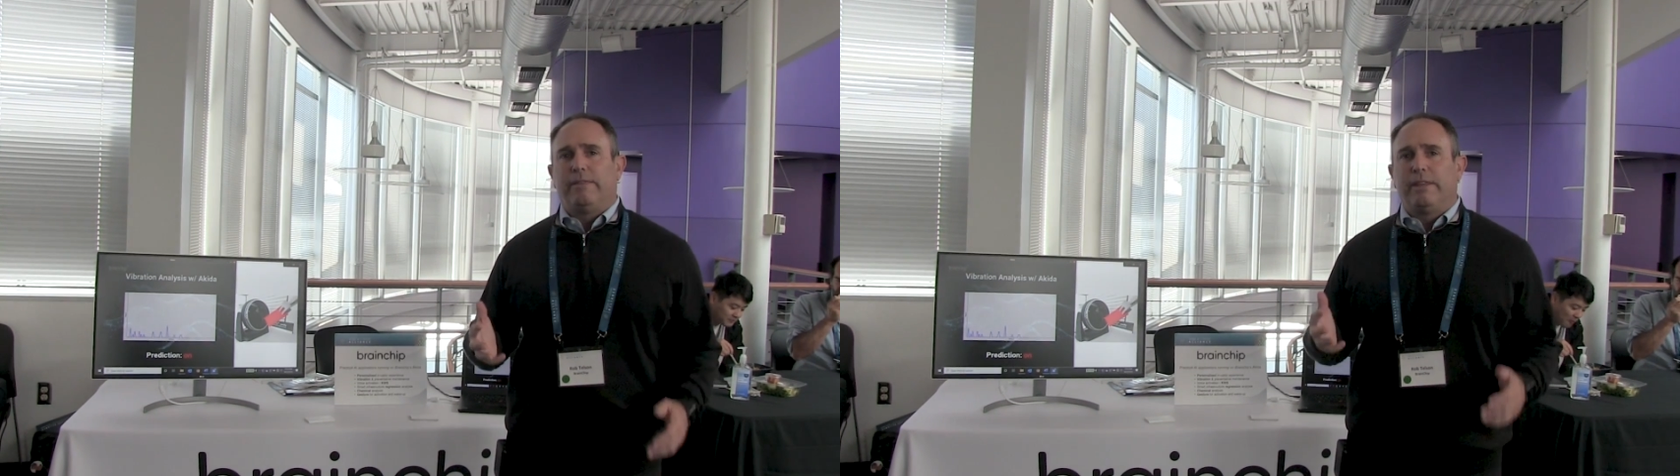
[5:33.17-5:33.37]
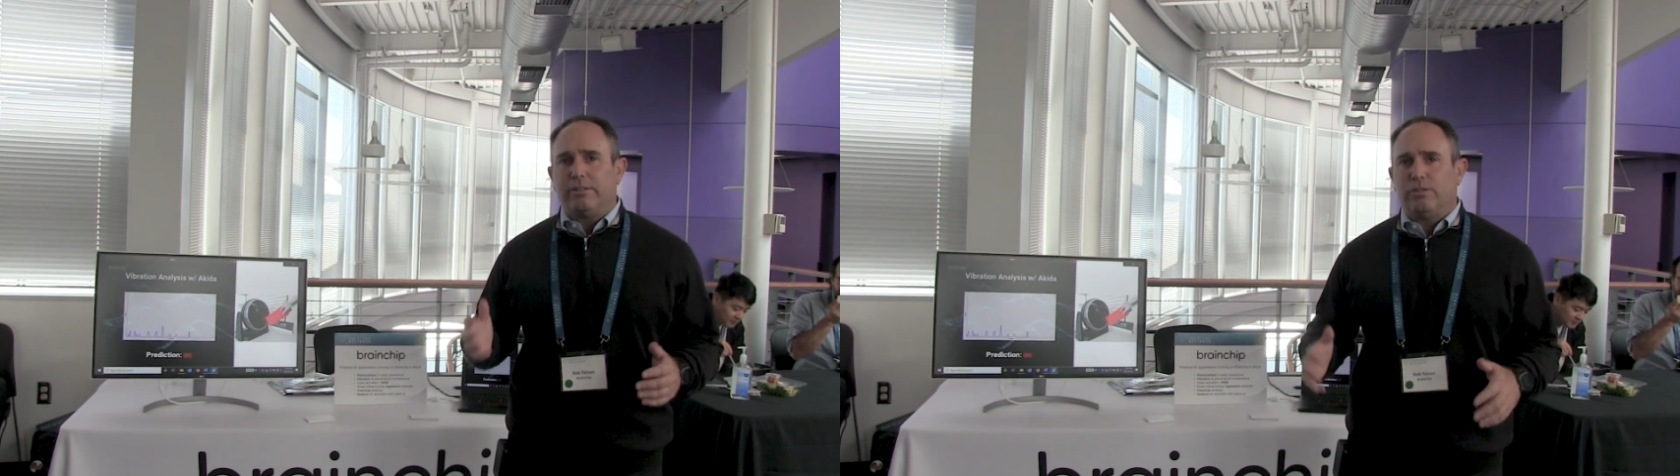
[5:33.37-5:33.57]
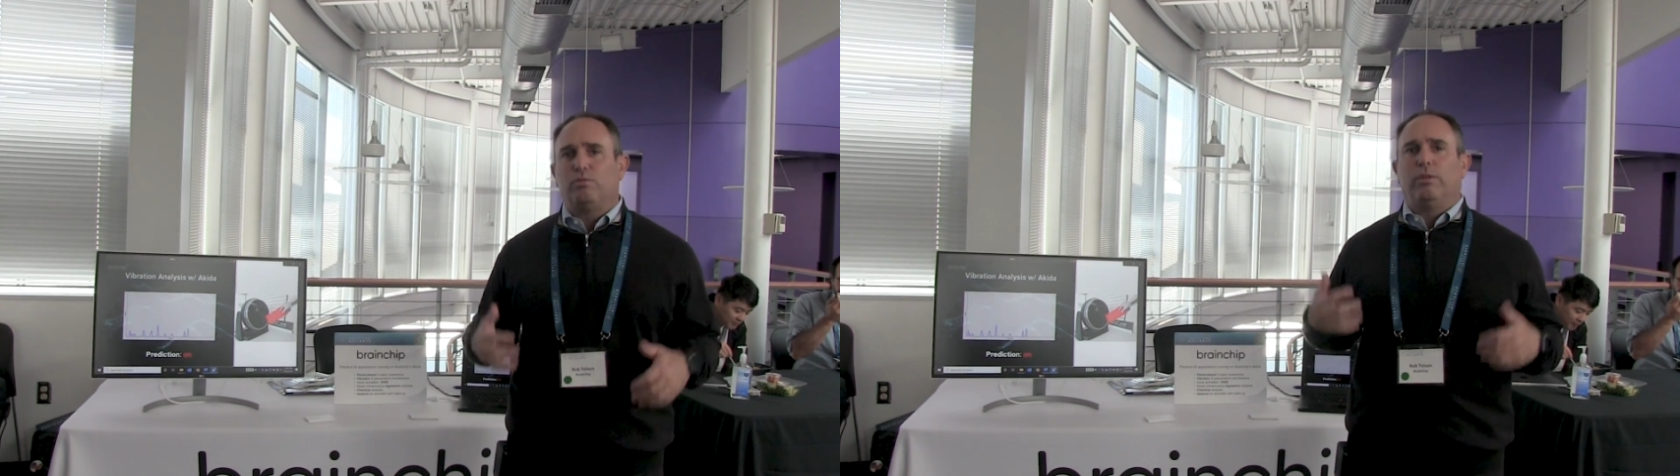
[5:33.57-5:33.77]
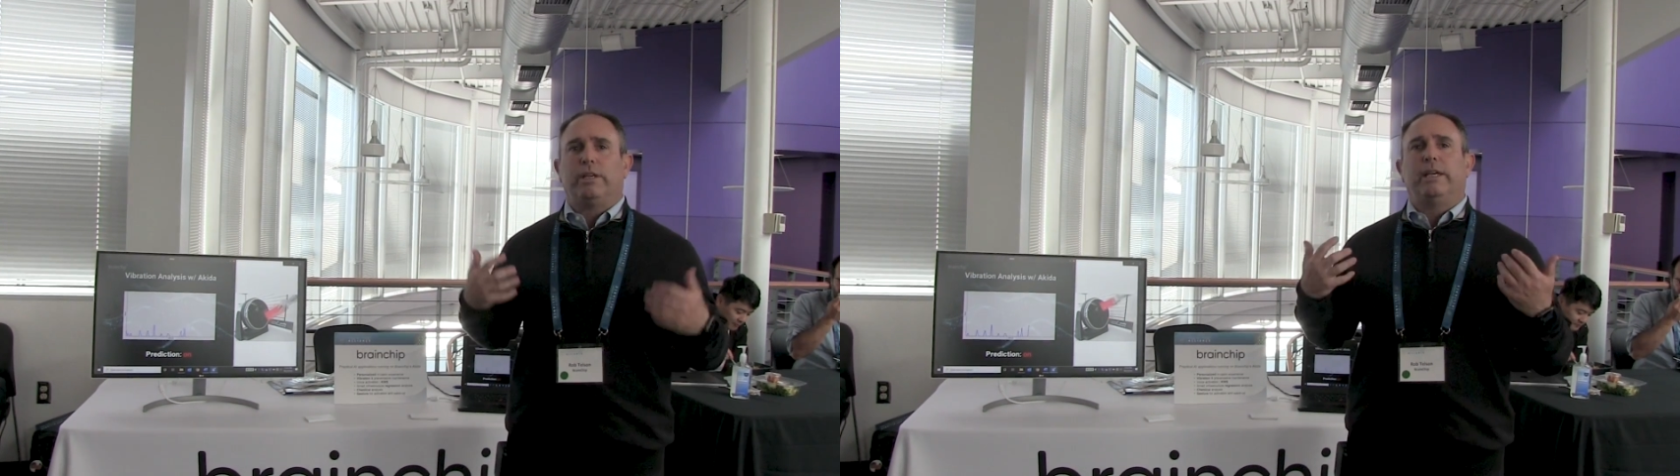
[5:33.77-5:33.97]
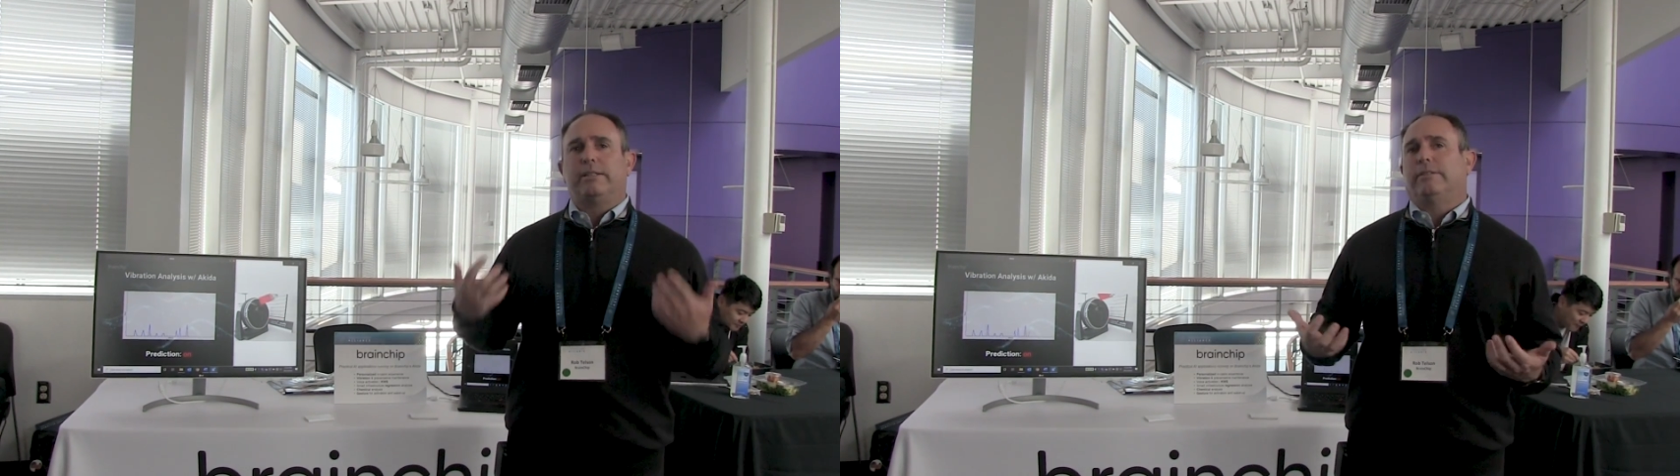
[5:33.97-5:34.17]
this is
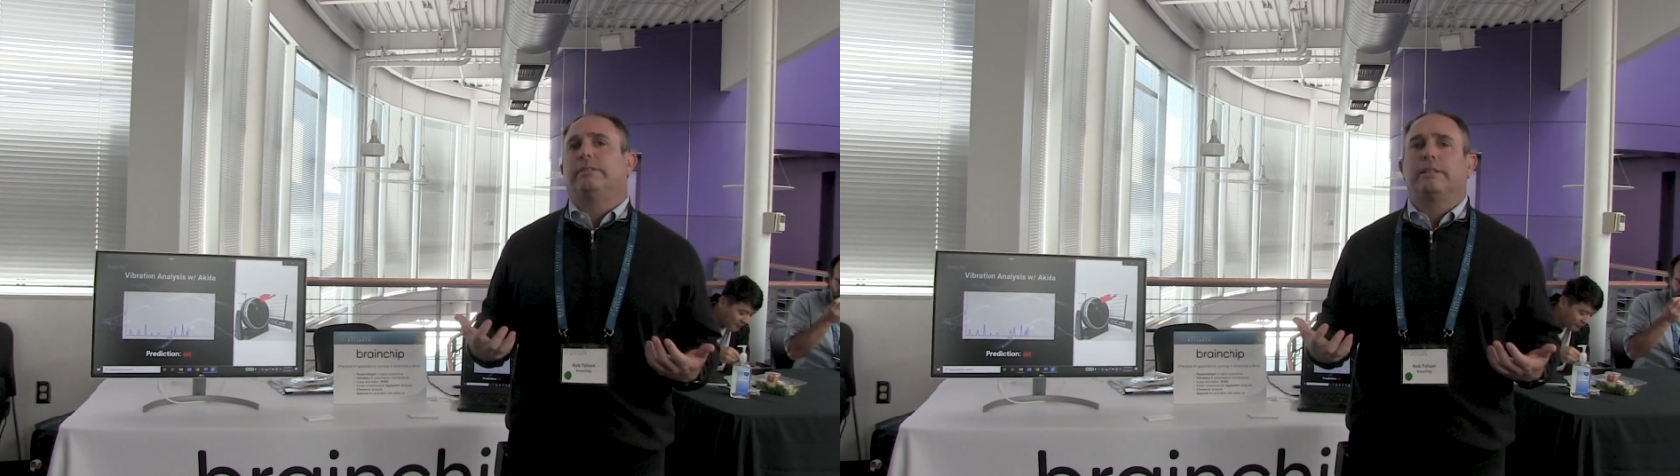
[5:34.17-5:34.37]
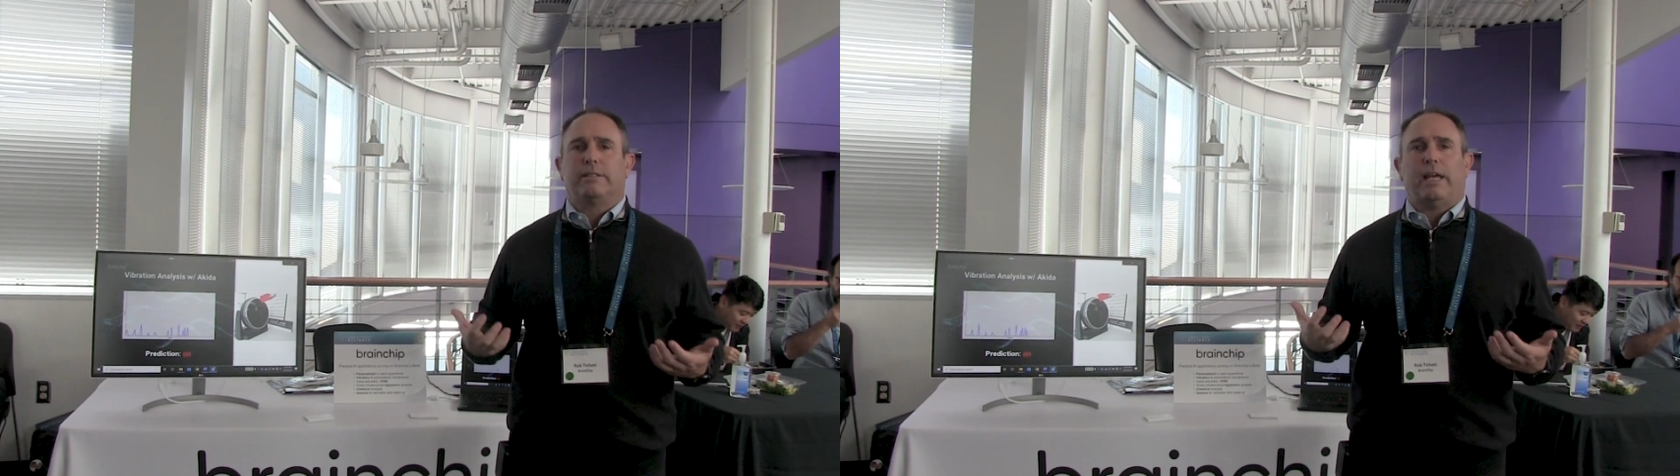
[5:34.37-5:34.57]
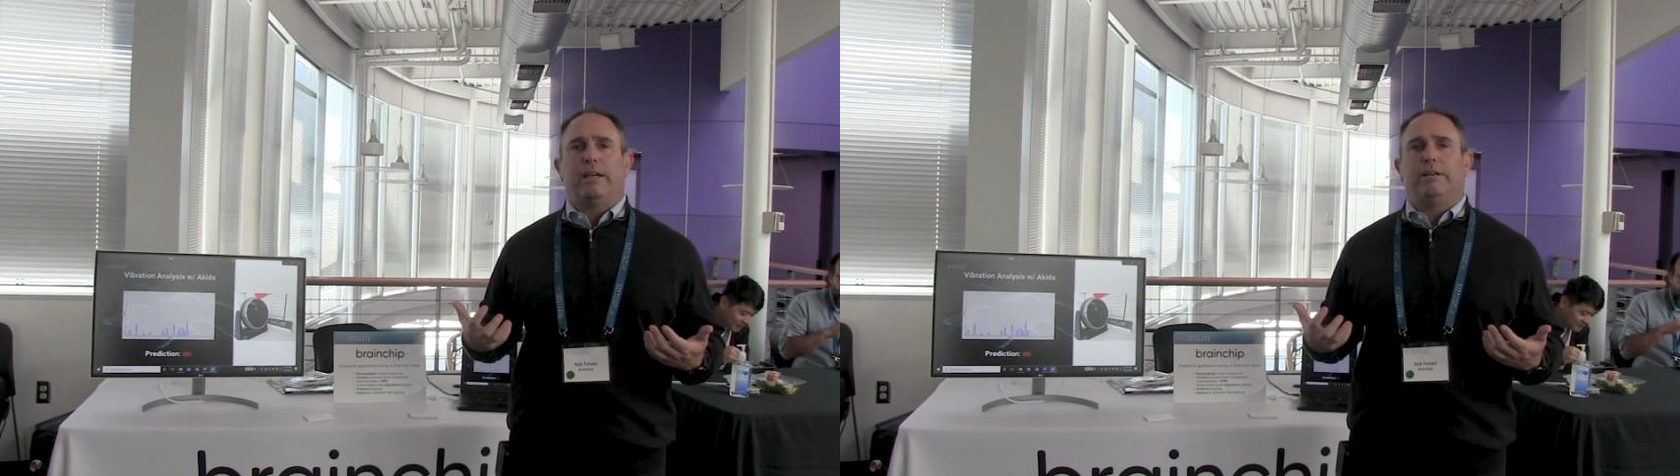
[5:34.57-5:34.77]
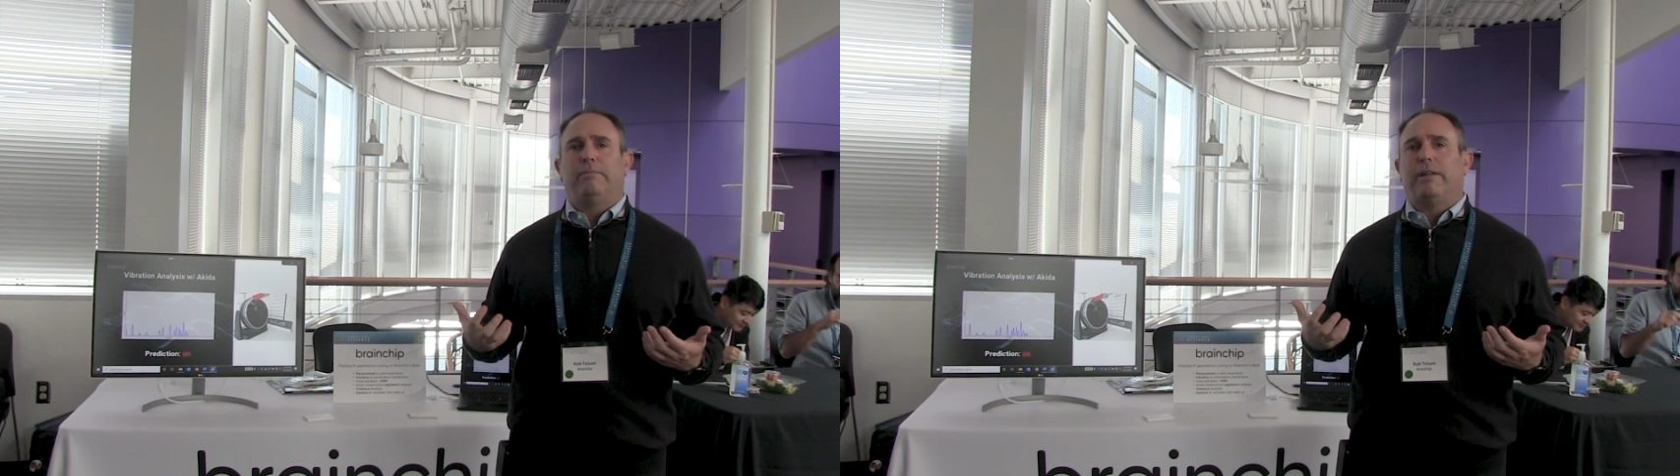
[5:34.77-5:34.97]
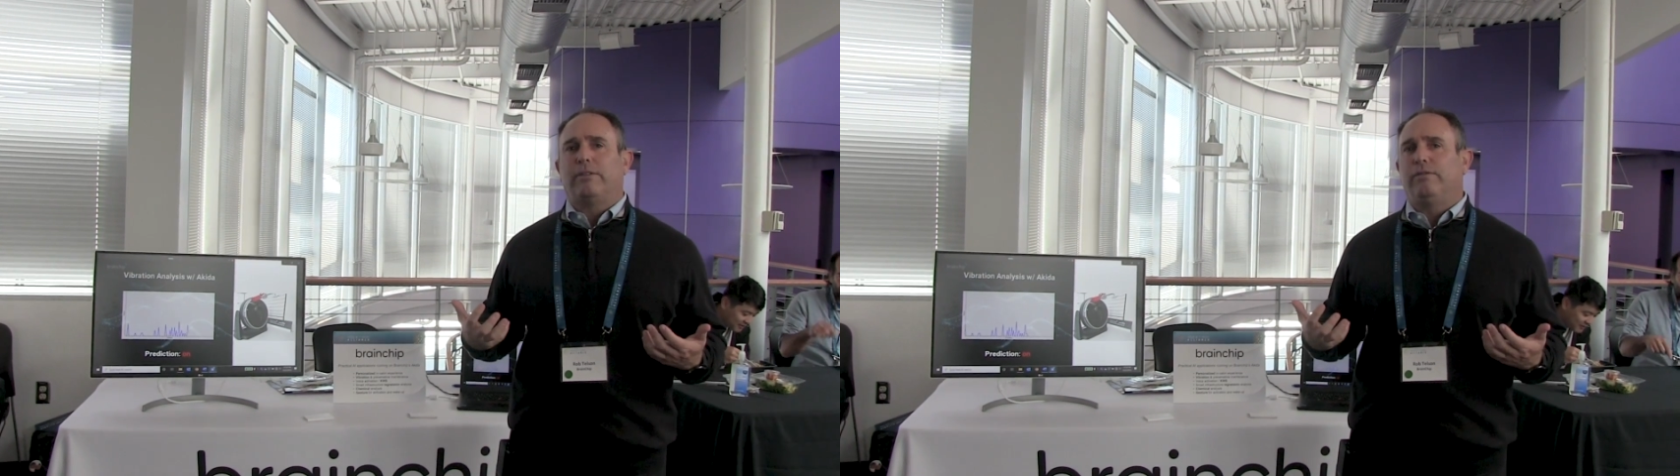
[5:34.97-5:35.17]
what gets us excited about